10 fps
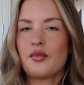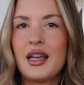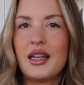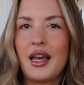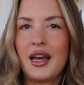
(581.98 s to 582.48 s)

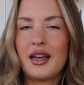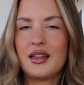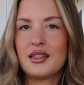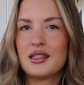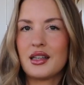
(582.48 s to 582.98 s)
It
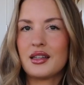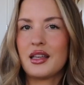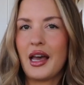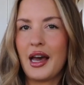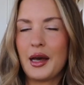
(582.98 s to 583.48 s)
has
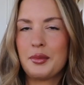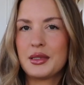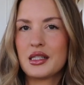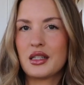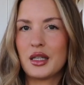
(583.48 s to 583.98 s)
cap
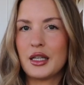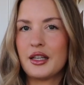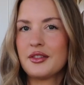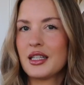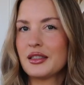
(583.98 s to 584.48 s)

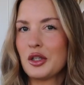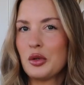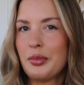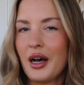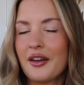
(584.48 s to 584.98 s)
sleeves, like little
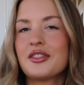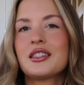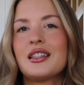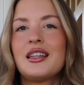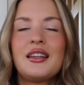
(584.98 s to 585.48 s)
puff
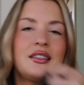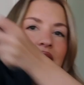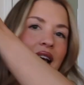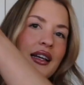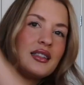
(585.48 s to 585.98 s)
sleeves,
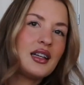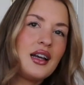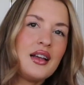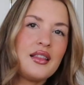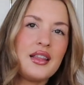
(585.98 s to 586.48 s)
and
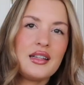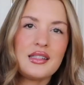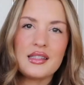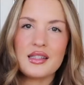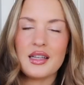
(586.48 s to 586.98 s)

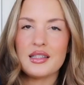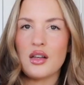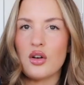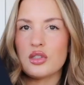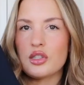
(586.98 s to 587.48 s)
this is
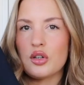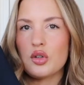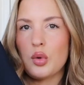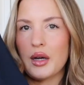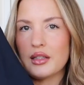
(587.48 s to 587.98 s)
also
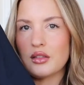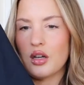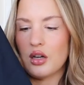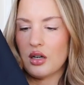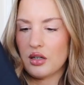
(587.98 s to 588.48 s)
quite
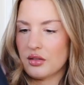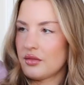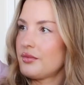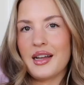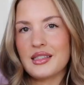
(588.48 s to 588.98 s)
long.
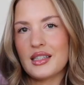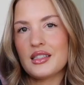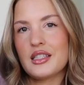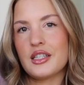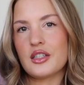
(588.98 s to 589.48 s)
It has like a
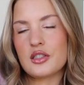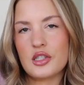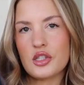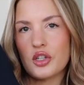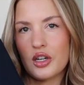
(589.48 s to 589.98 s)
tiered
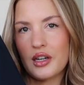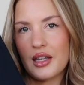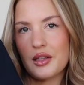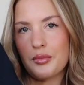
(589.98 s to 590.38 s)
skirt at the